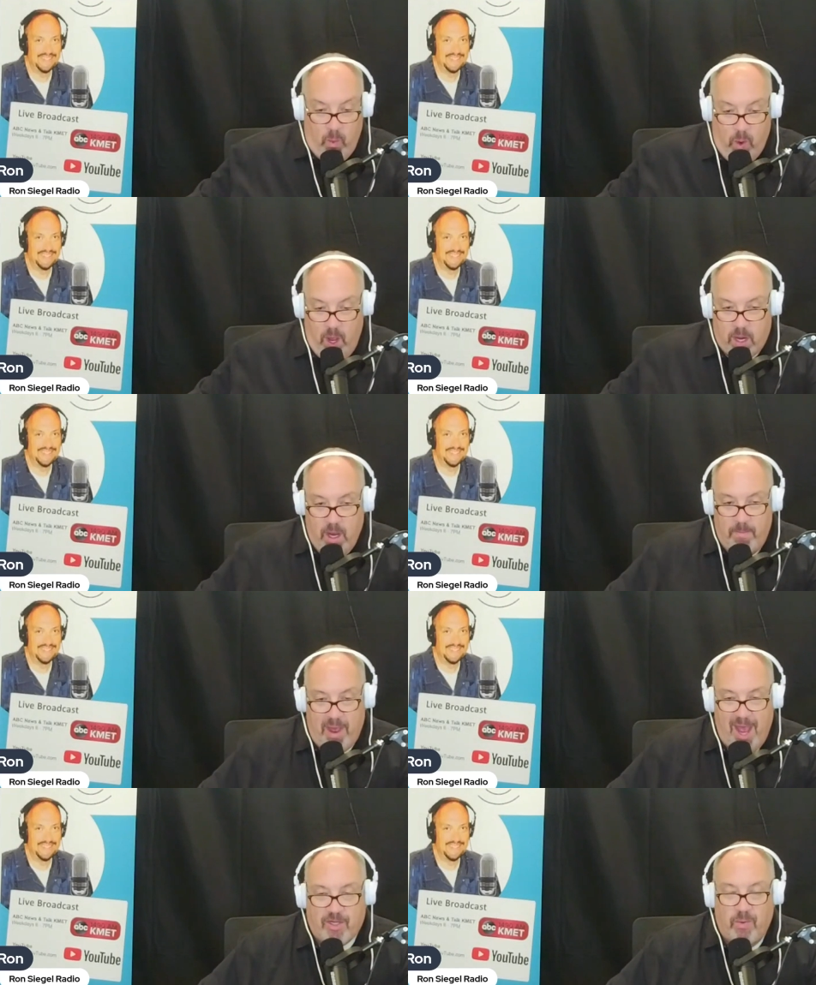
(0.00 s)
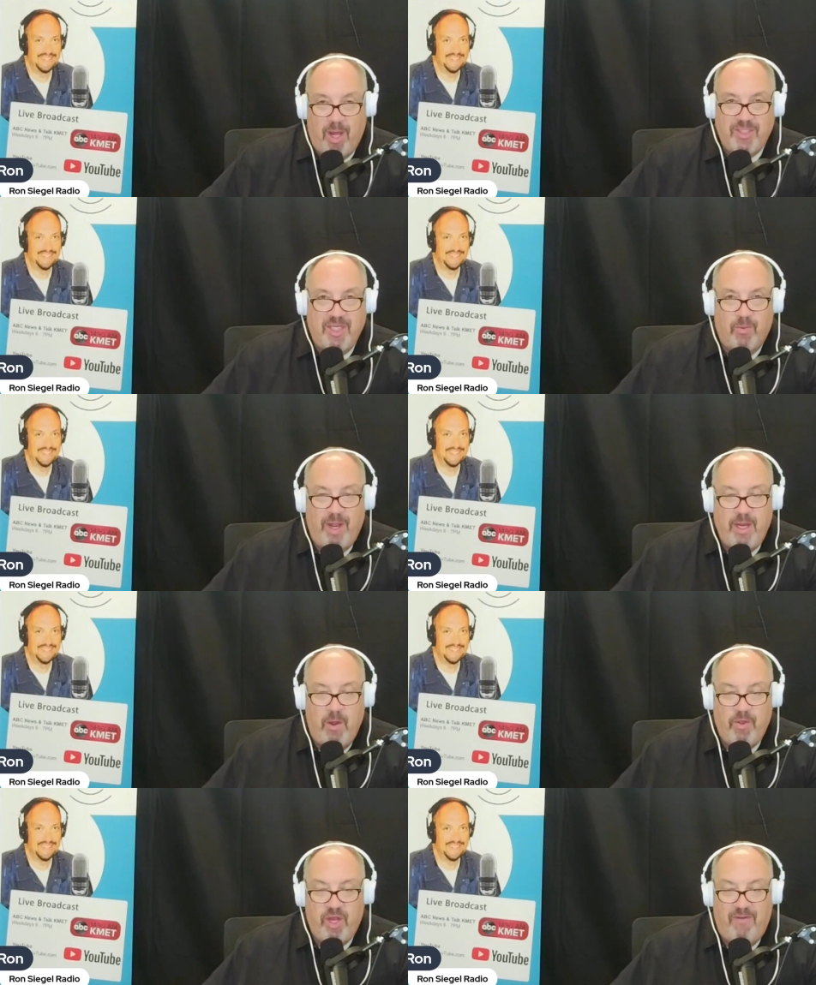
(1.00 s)
Speaker 1: Welcome back to Ron Siegel Radio.
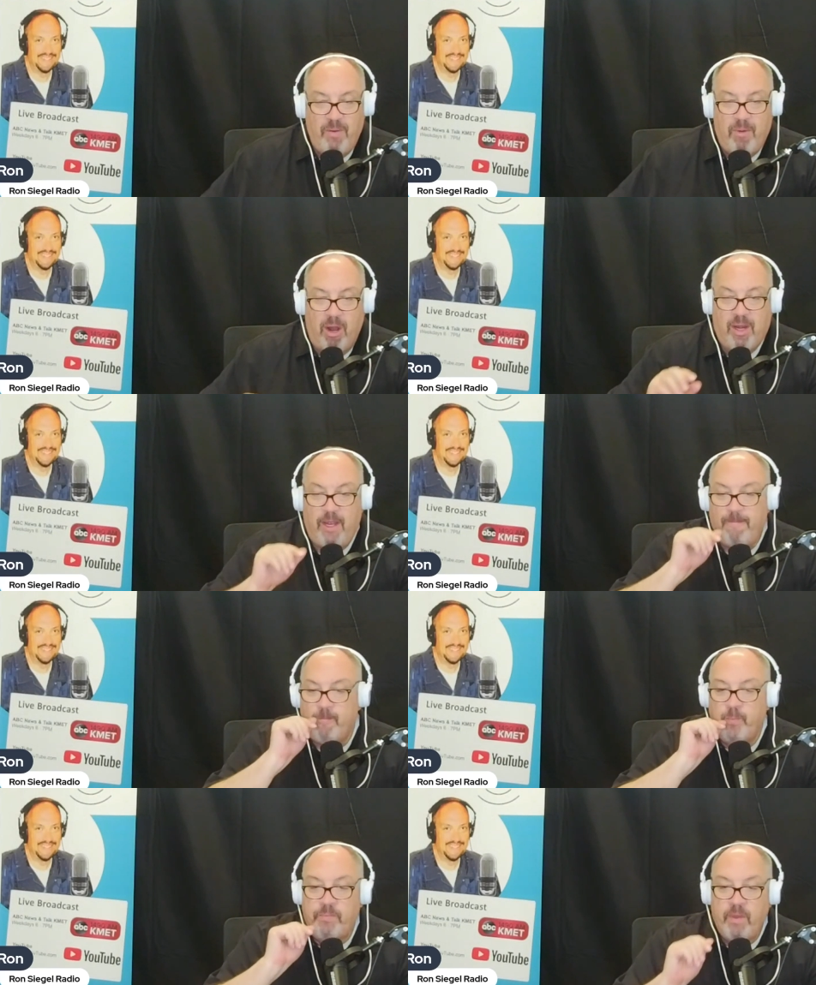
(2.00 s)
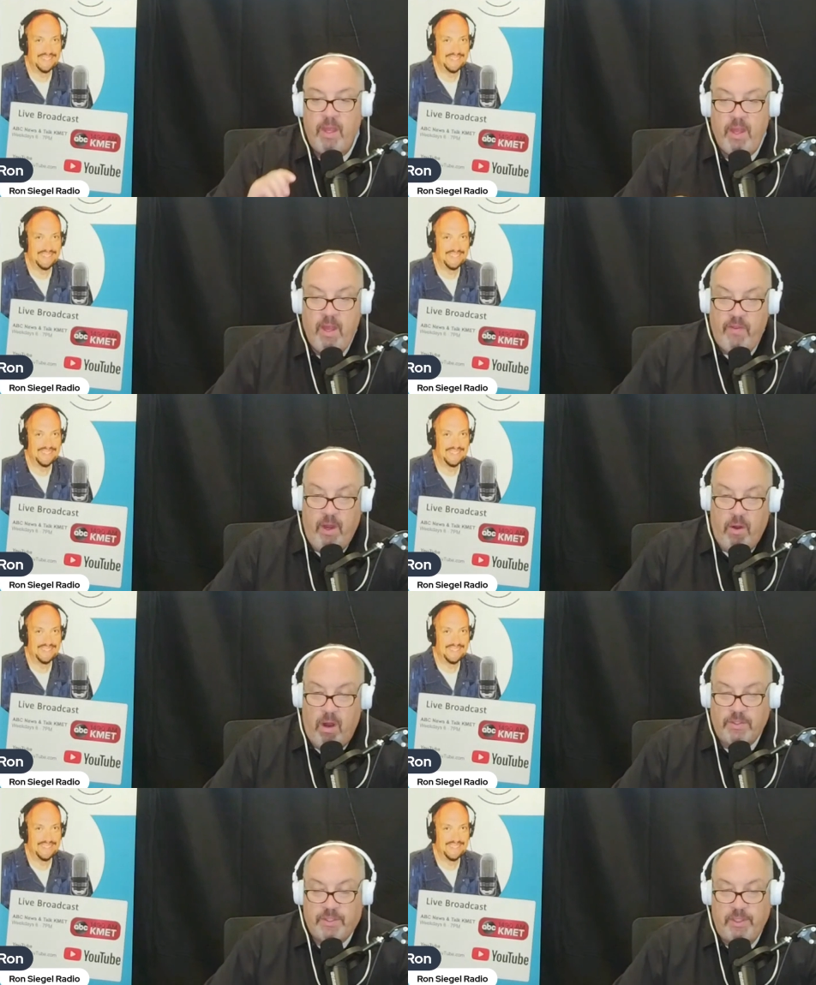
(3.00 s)
Within every market, there are
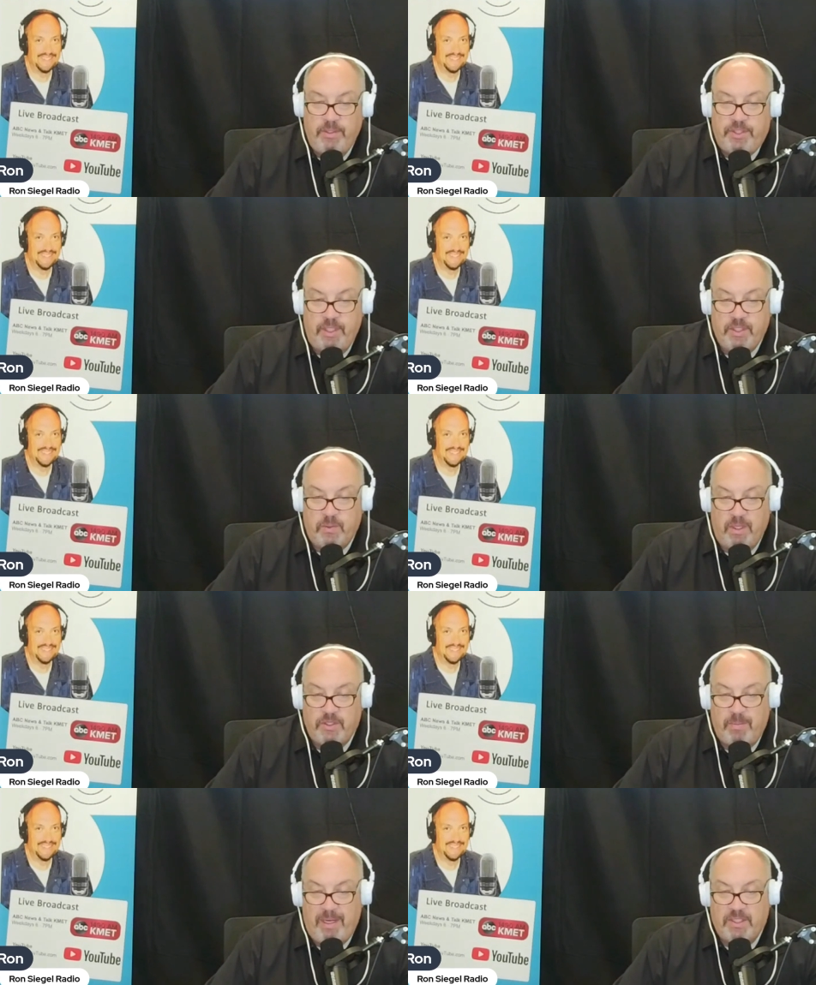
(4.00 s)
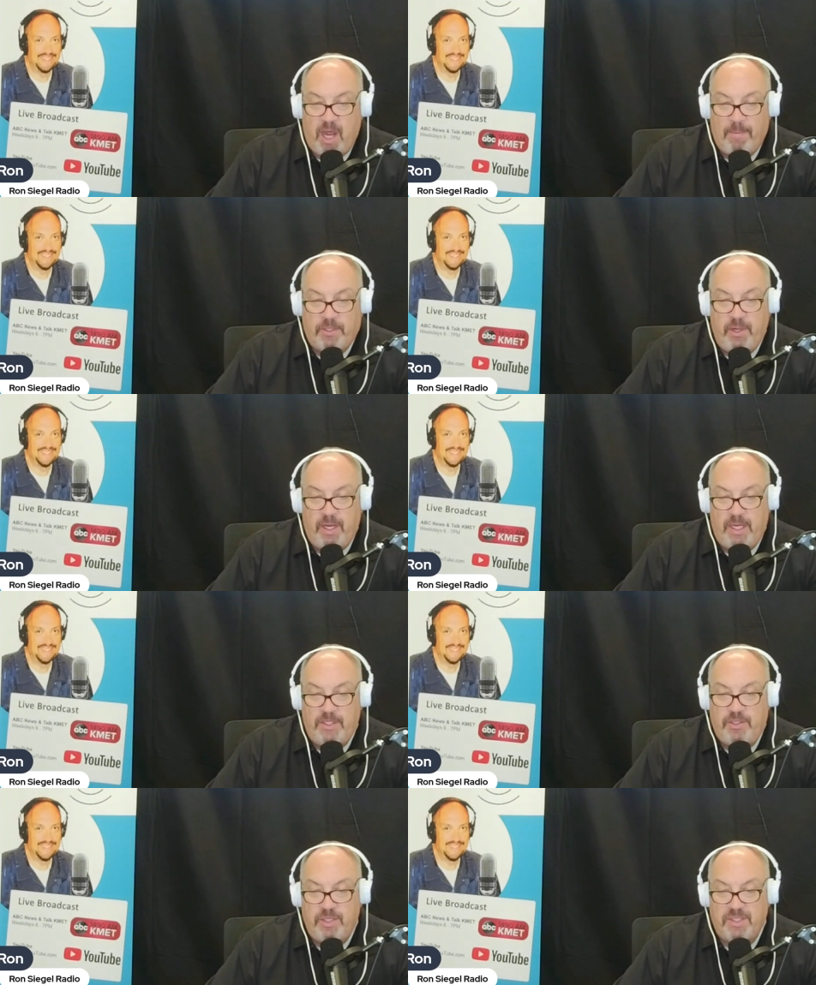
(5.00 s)
solutions as well as tremendous opportunities.
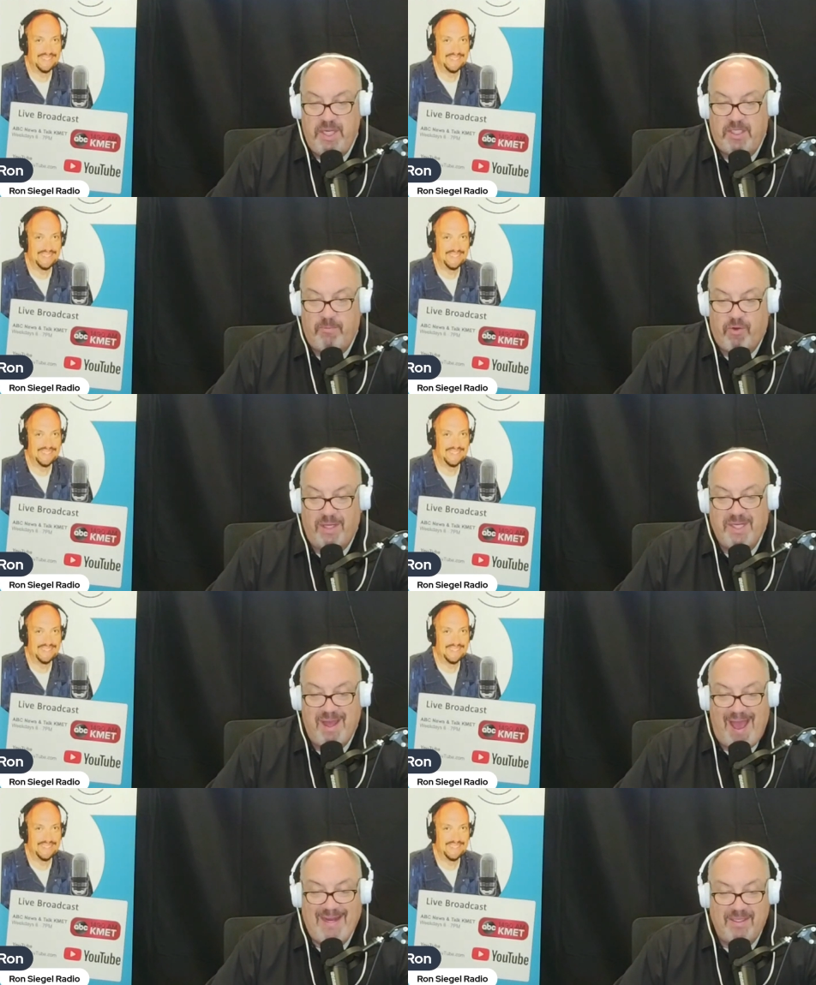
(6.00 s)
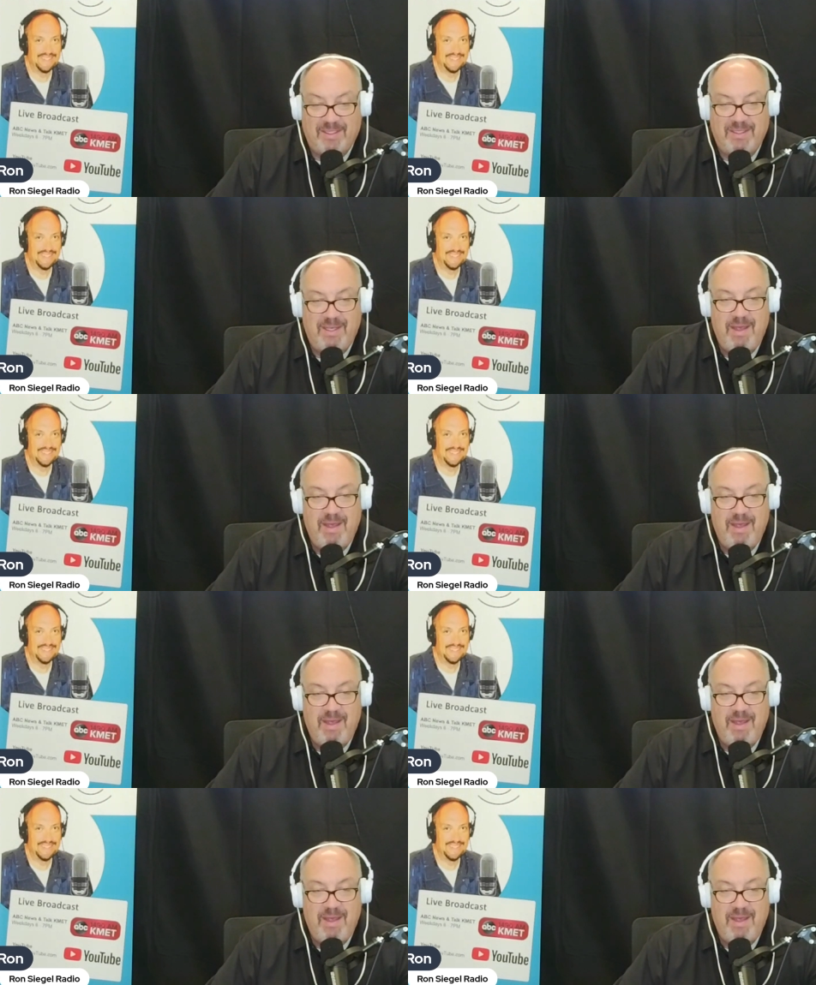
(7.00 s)
You just need some trusted guidance.